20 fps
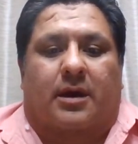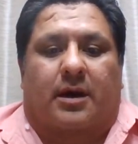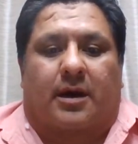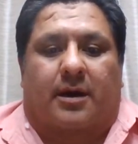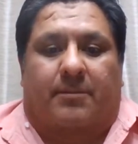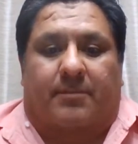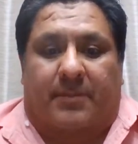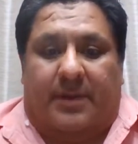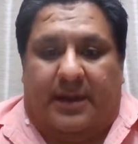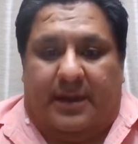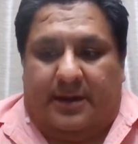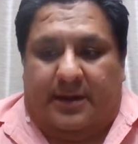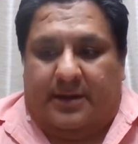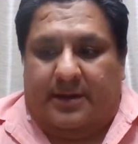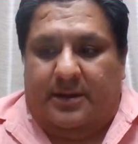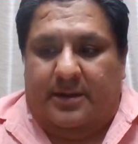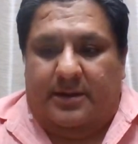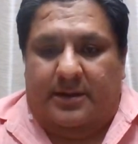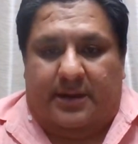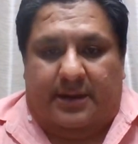men
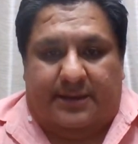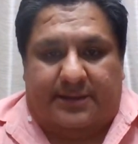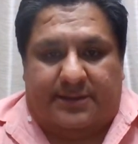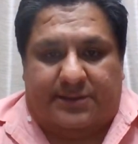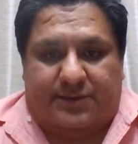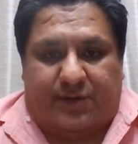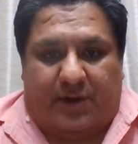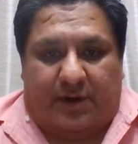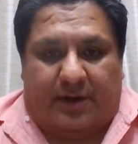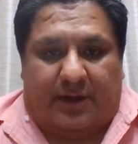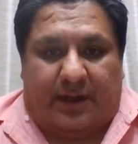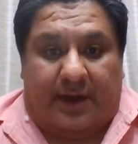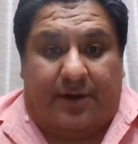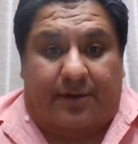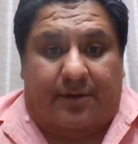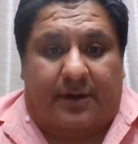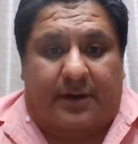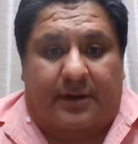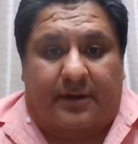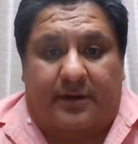in the surrounding
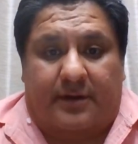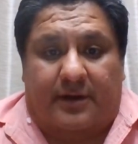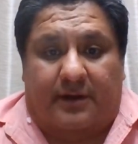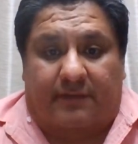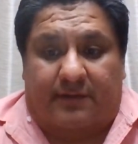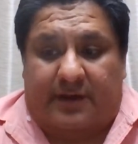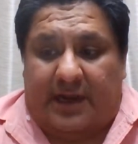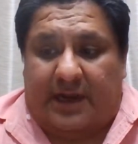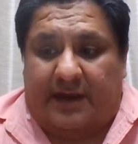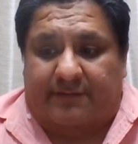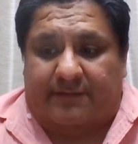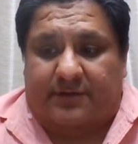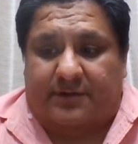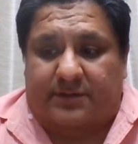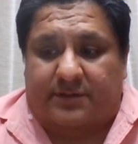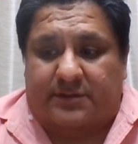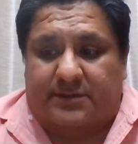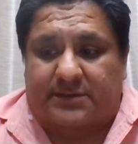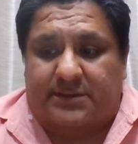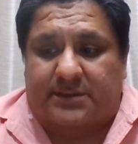area of the
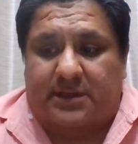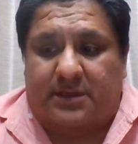Navajos,